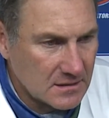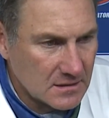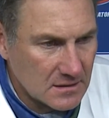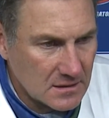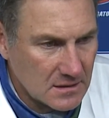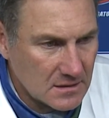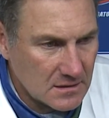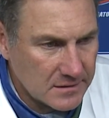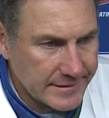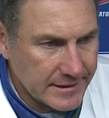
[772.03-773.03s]

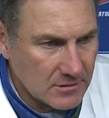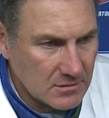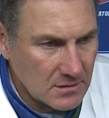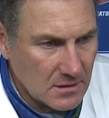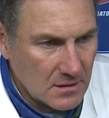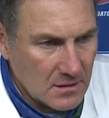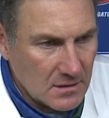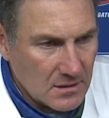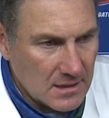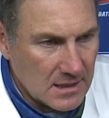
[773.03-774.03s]
And, you know,
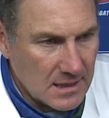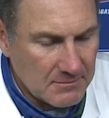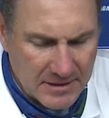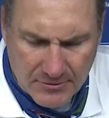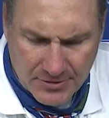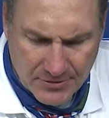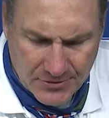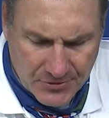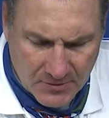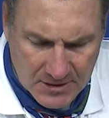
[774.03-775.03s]
I think we threw
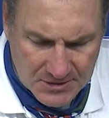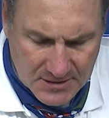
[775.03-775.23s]
it to him once.